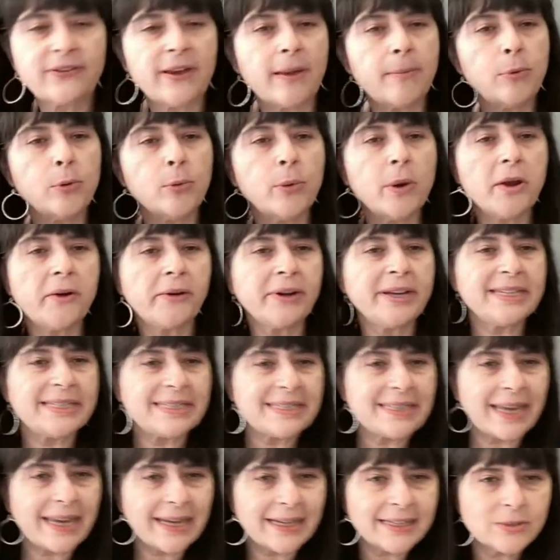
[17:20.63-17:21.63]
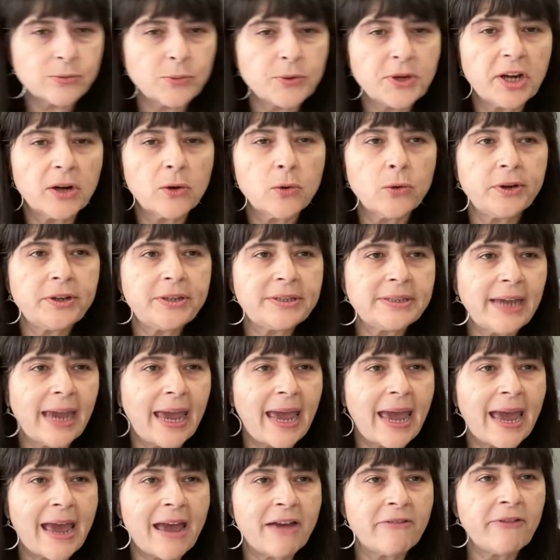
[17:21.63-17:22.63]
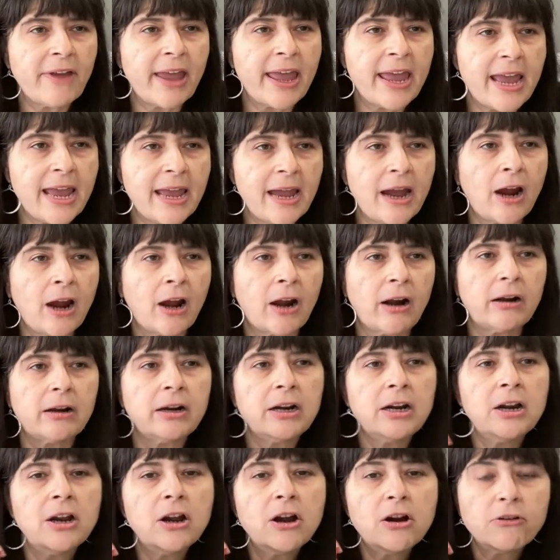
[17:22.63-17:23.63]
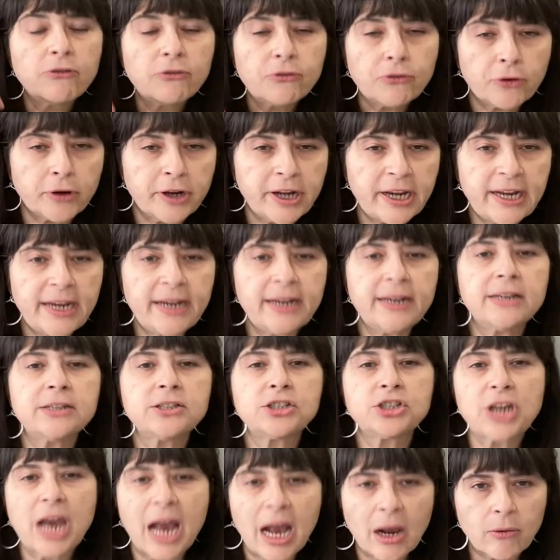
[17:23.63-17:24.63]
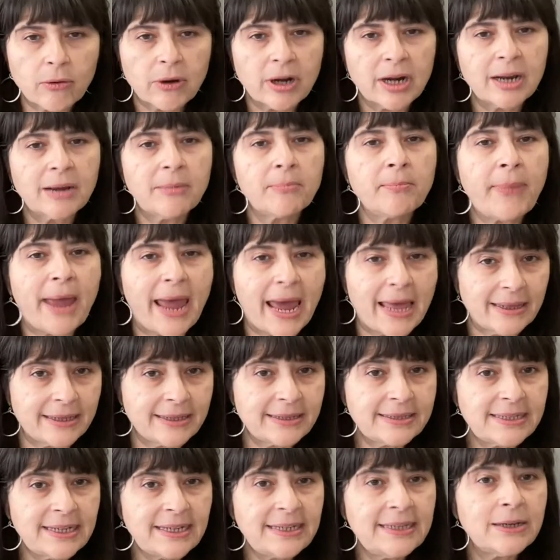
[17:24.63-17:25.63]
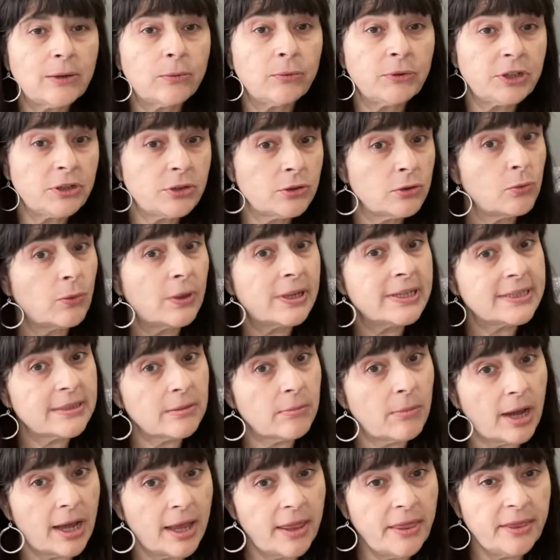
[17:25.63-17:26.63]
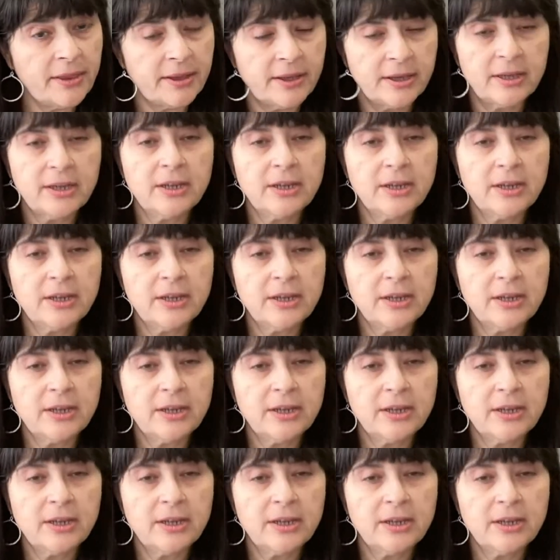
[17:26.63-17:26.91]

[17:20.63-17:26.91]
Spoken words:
February 6th, we are going to have our free chakra balancing that we do once a month.